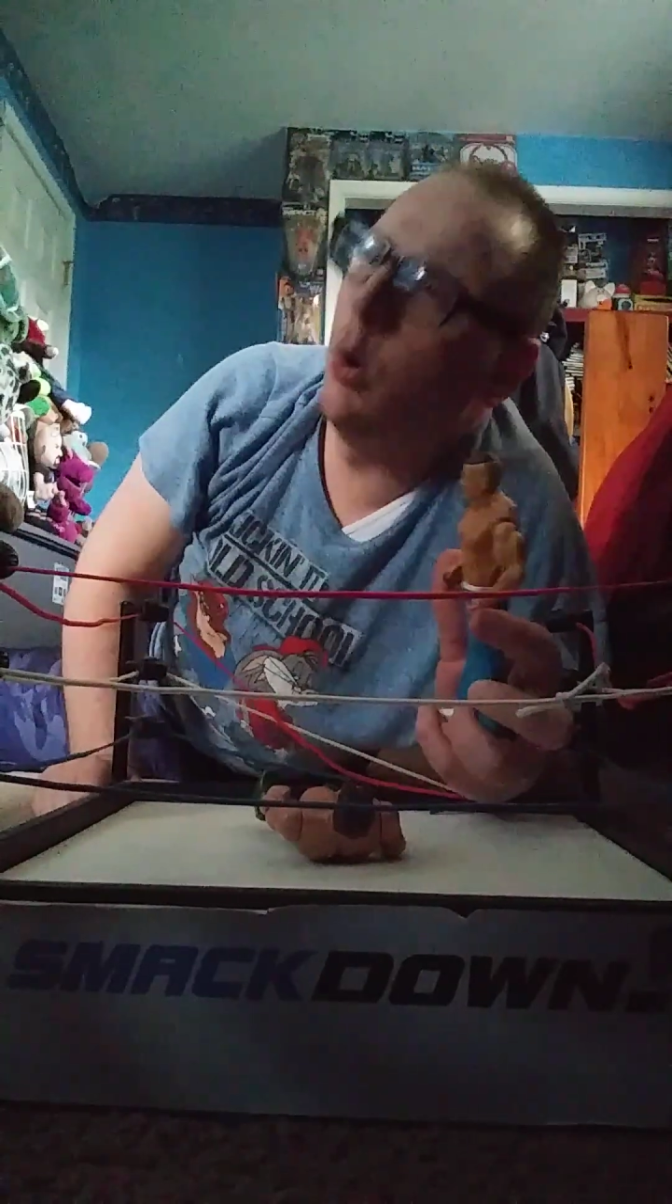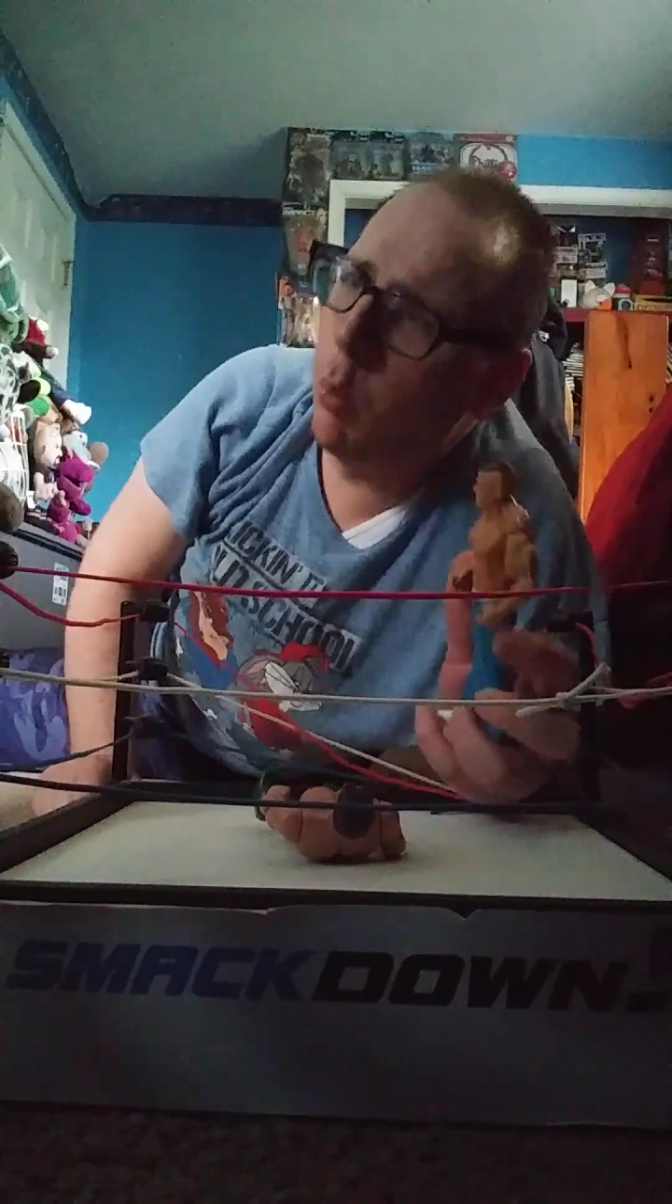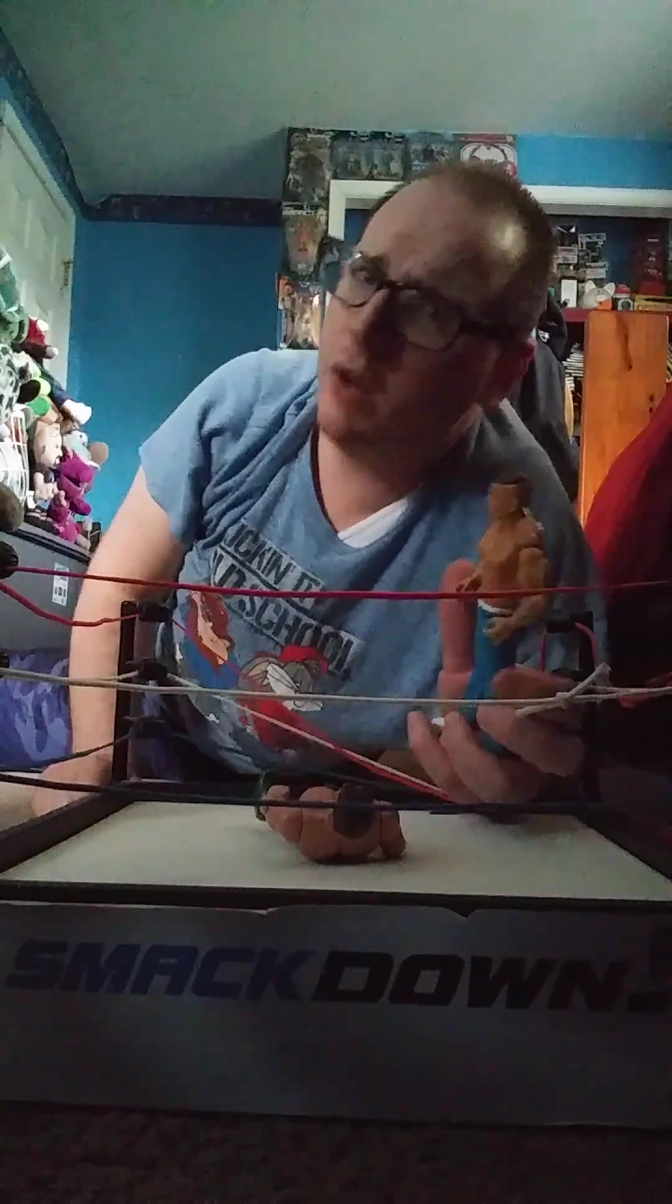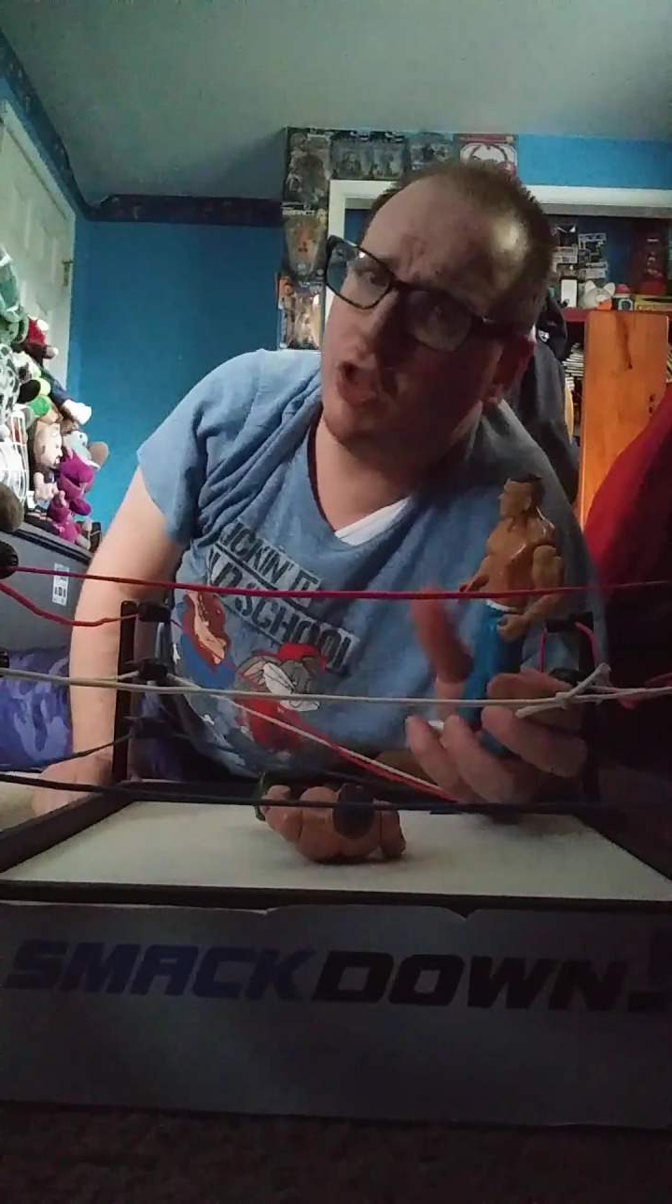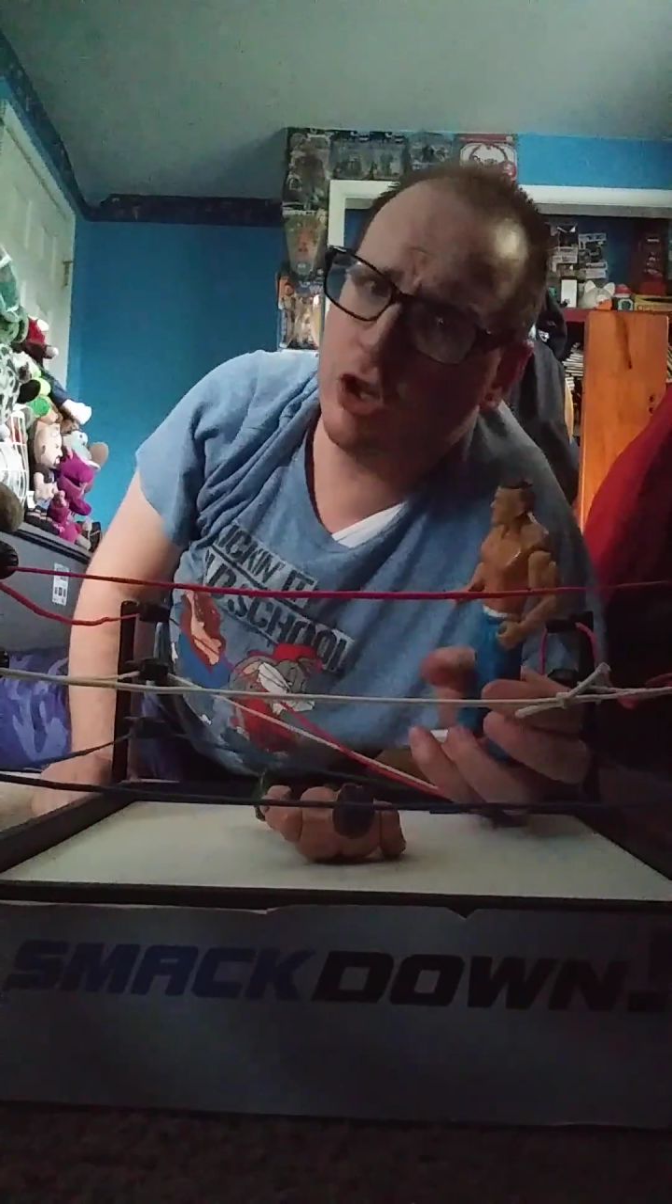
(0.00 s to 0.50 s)

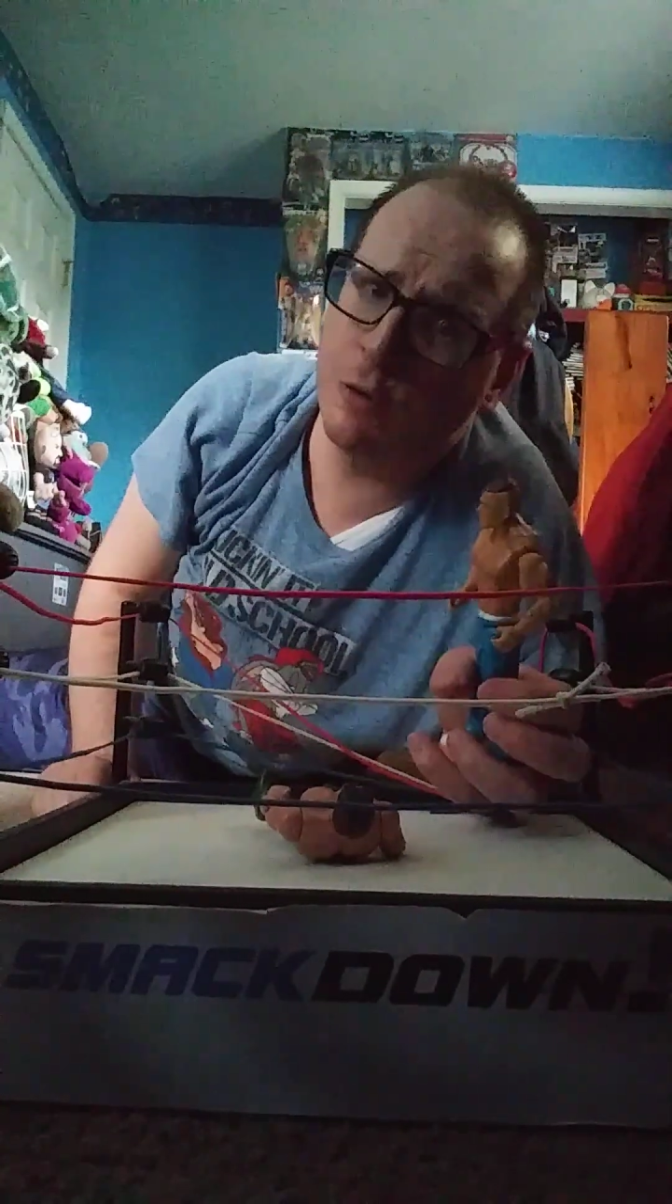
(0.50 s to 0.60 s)
with the